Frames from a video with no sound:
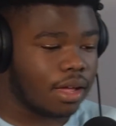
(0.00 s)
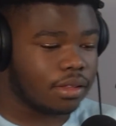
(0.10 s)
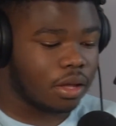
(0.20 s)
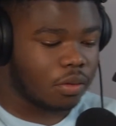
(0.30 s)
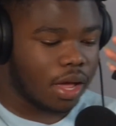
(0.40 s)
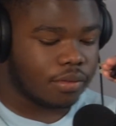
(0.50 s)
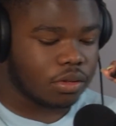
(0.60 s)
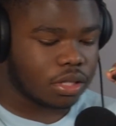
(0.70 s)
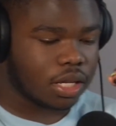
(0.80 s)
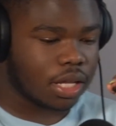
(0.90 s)
They will have you
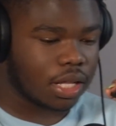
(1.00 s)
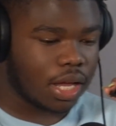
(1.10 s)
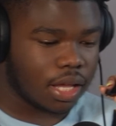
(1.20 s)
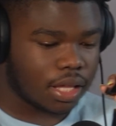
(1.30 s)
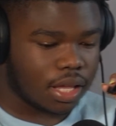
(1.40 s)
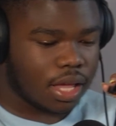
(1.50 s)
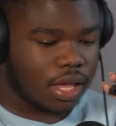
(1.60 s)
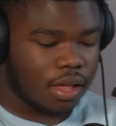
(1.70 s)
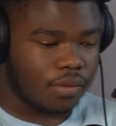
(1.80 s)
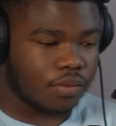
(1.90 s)
thinking like,
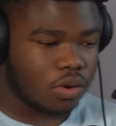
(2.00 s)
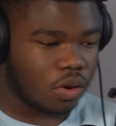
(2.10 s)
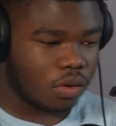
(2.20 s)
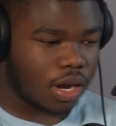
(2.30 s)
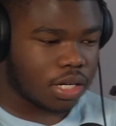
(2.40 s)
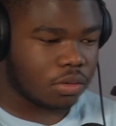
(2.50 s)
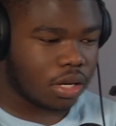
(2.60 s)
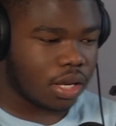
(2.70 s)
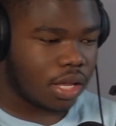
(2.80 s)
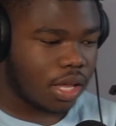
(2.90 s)
if you don't
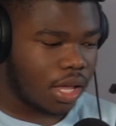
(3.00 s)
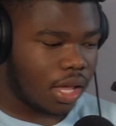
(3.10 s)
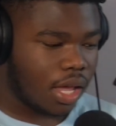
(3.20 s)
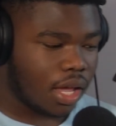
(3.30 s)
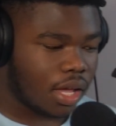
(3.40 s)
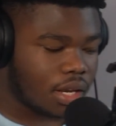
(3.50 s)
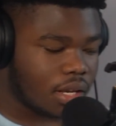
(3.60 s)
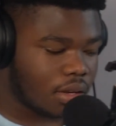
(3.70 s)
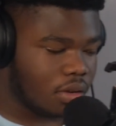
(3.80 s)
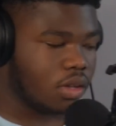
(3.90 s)
graduate and
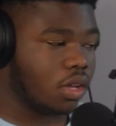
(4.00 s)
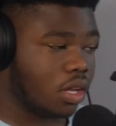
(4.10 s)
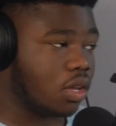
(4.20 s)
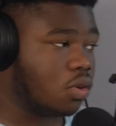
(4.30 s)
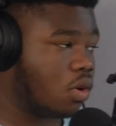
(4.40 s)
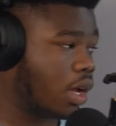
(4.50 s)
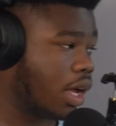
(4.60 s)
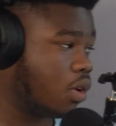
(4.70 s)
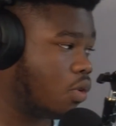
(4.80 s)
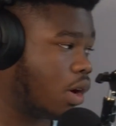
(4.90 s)
you
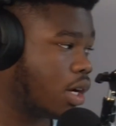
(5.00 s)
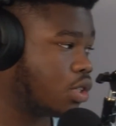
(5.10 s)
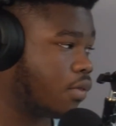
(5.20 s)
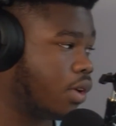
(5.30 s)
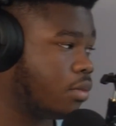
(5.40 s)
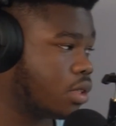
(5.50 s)
don't got your film